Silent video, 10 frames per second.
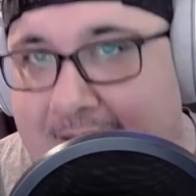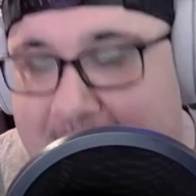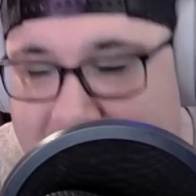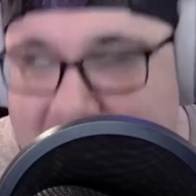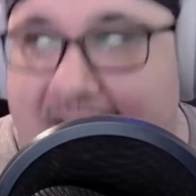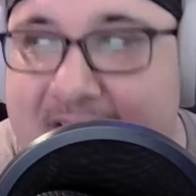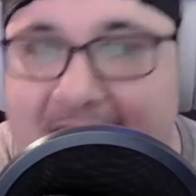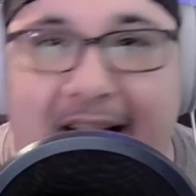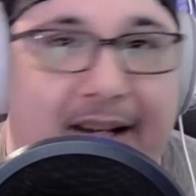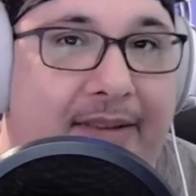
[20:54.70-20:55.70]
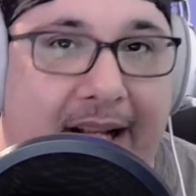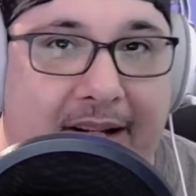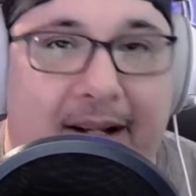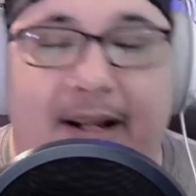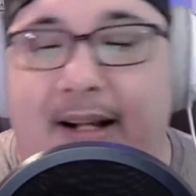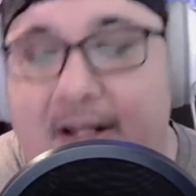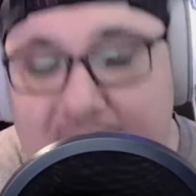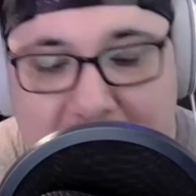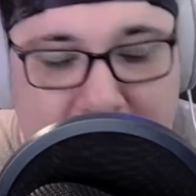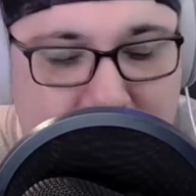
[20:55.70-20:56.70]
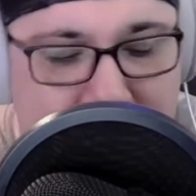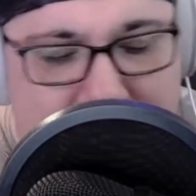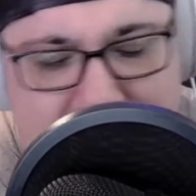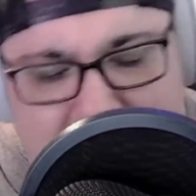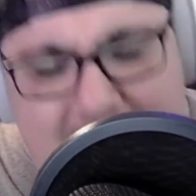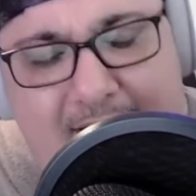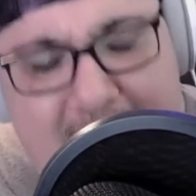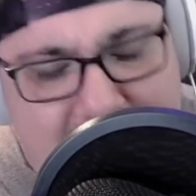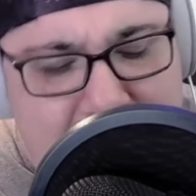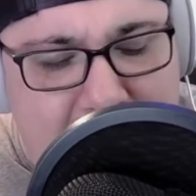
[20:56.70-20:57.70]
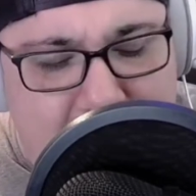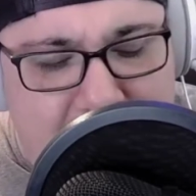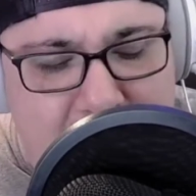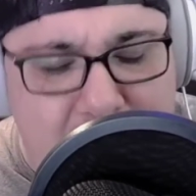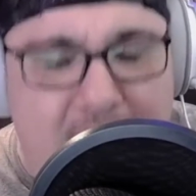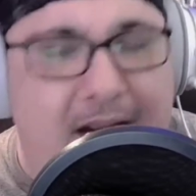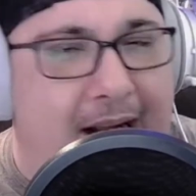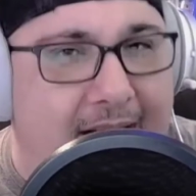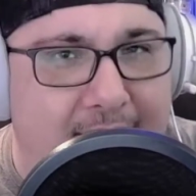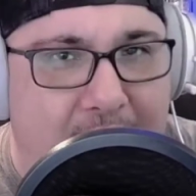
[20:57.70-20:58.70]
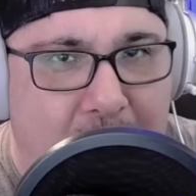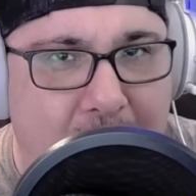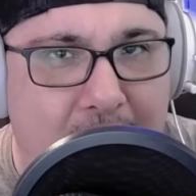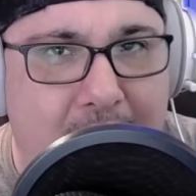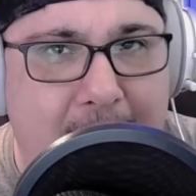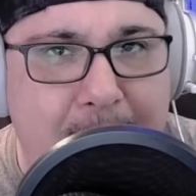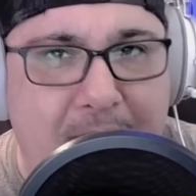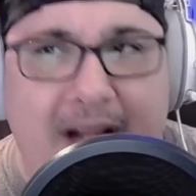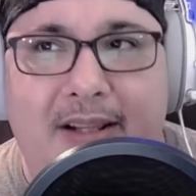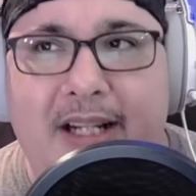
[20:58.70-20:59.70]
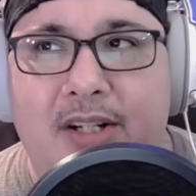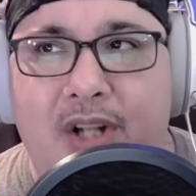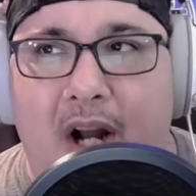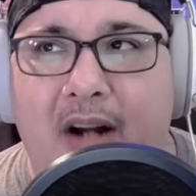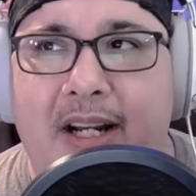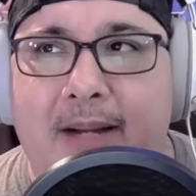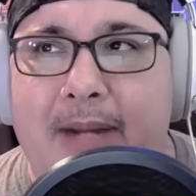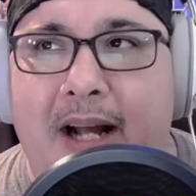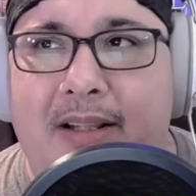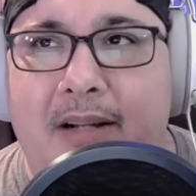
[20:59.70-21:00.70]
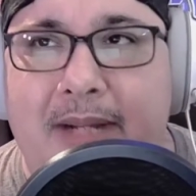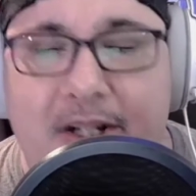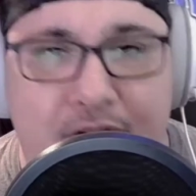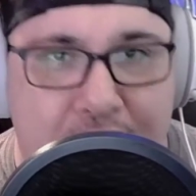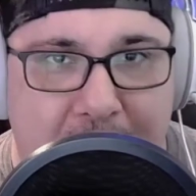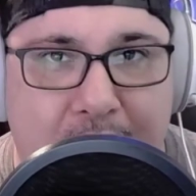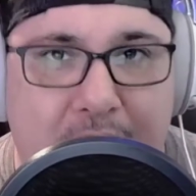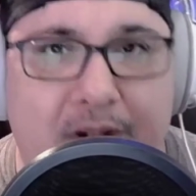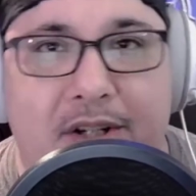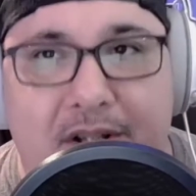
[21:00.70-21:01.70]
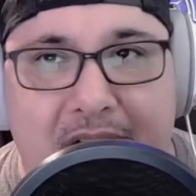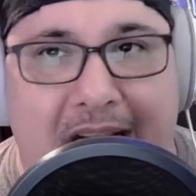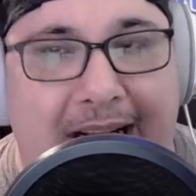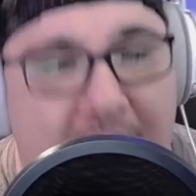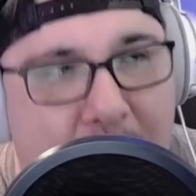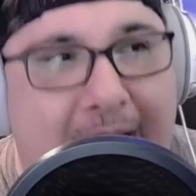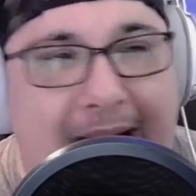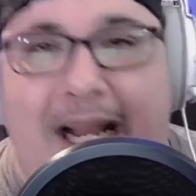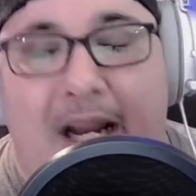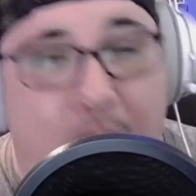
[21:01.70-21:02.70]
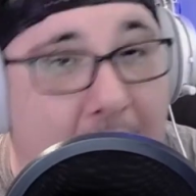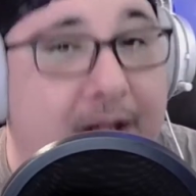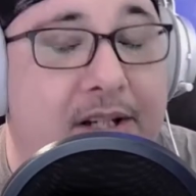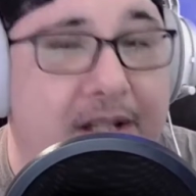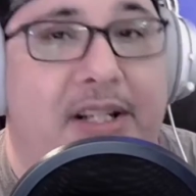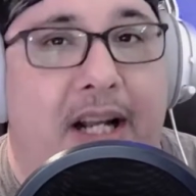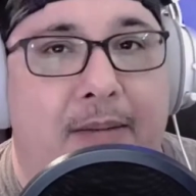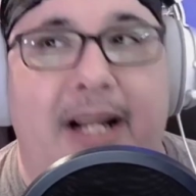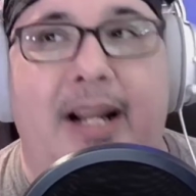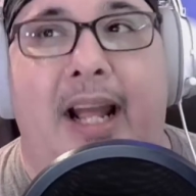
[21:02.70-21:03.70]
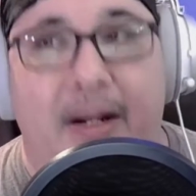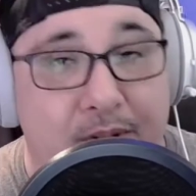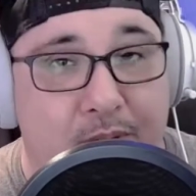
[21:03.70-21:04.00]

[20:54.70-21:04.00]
That's kind of it. So I think anime reviews are kind of over. I think talking about them in general and just saying, oh, hey, I watched this anime and it was